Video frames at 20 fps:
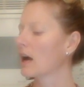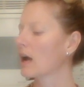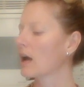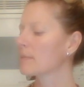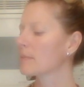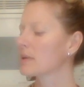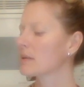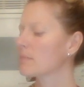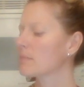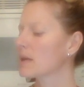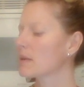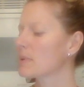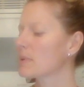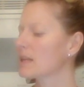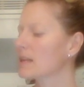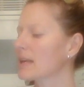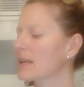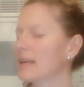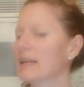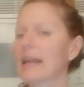maybe
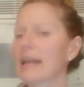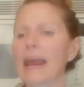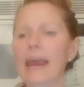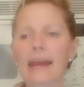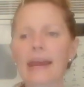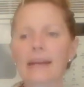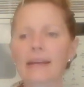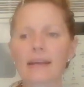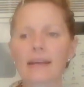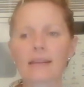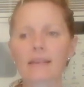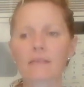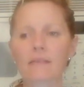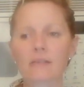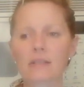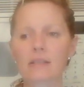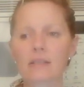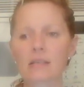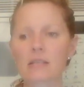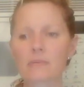like an 80th of a
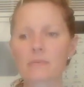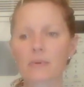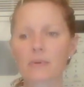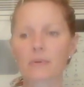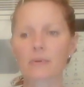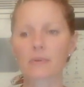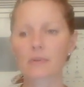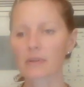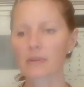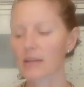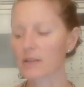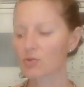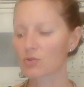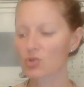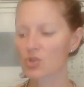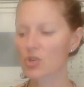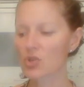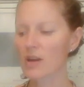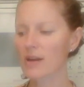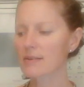teaspoon, like
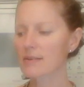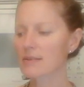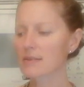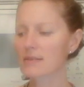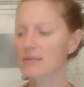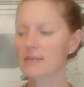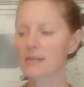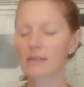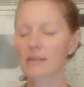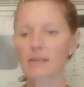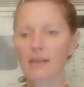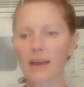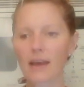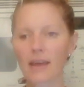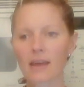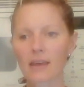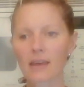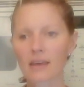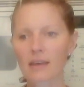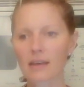just the
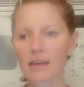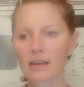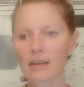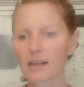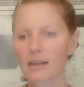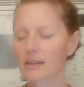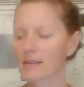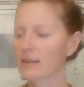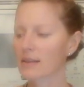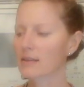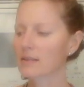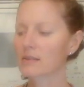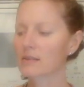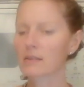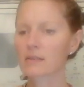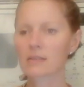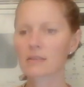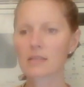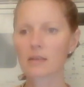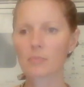like
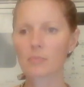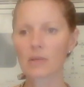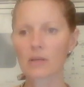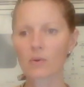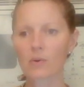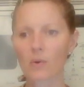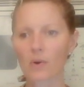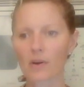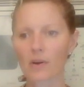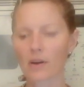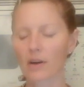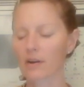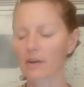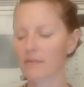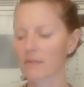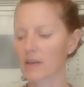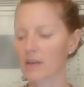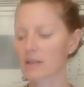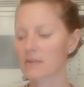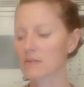little tippy corner of
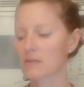this.